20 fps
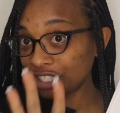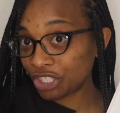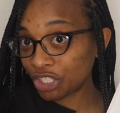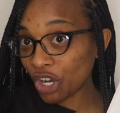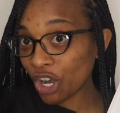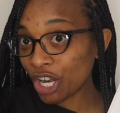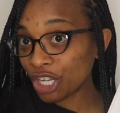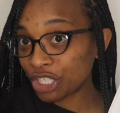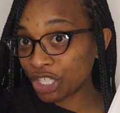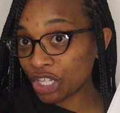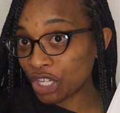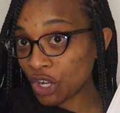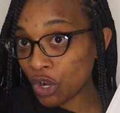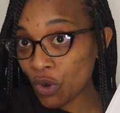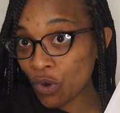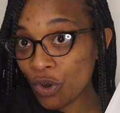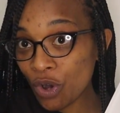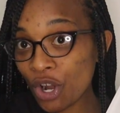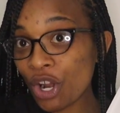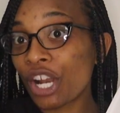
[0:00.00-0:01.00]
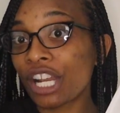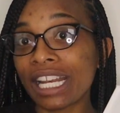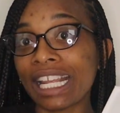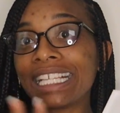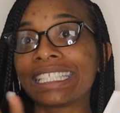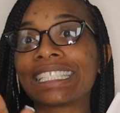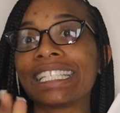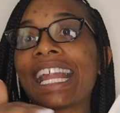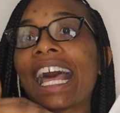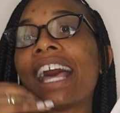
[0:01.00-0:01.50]
charging cord.
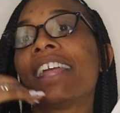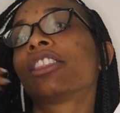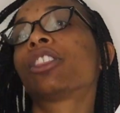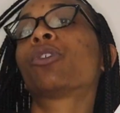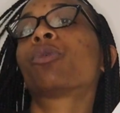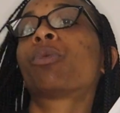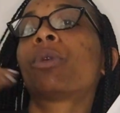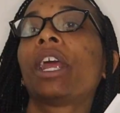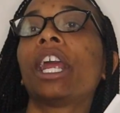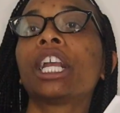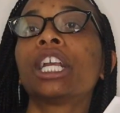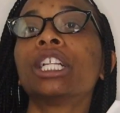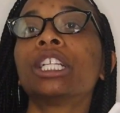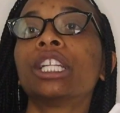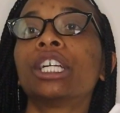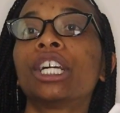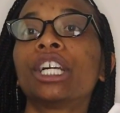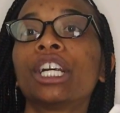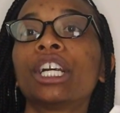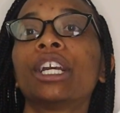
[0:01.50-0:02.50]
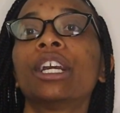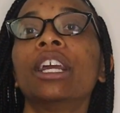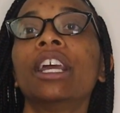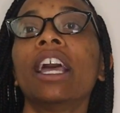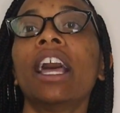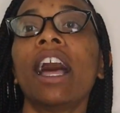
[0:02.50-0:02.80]
It's not the regular